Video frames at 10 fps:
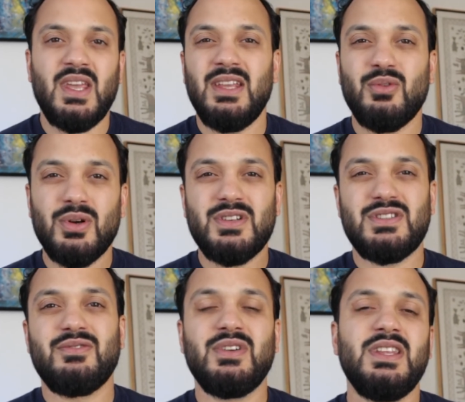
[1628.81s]
in order
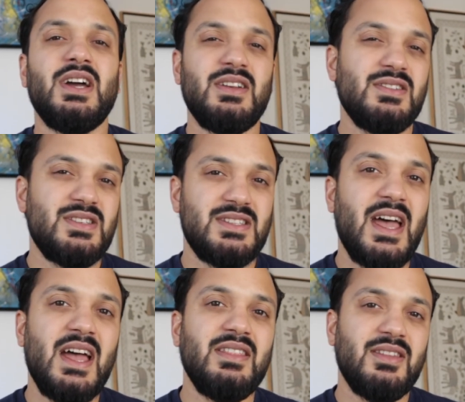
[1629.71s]
to really
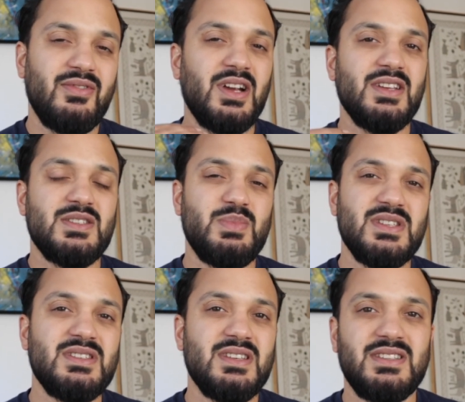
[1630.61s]
understand the various
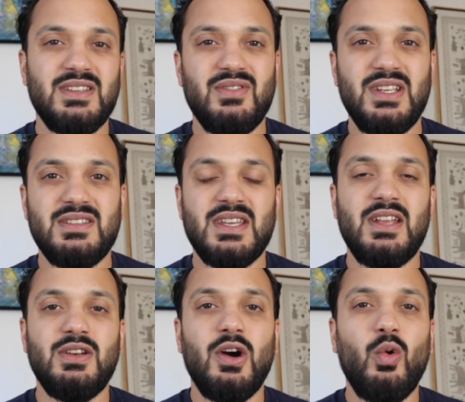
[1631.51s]
business activities
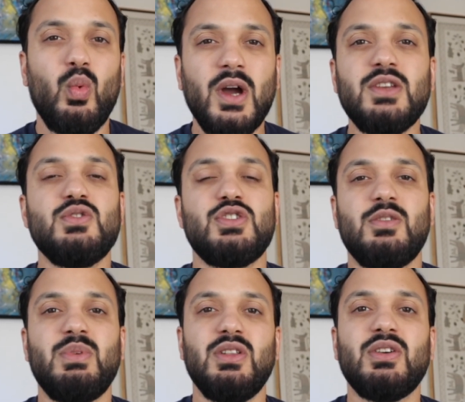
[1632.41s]
and know what you
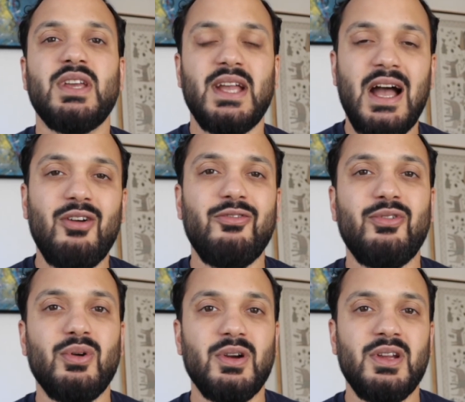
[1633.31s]
should be looking out
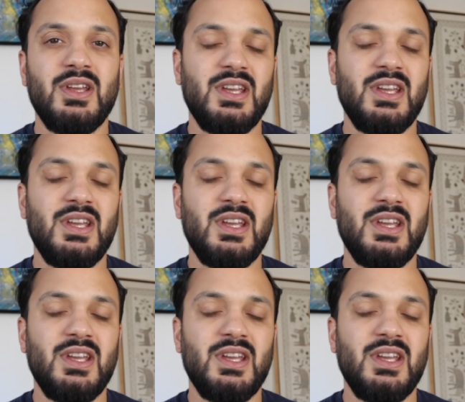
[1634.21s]
for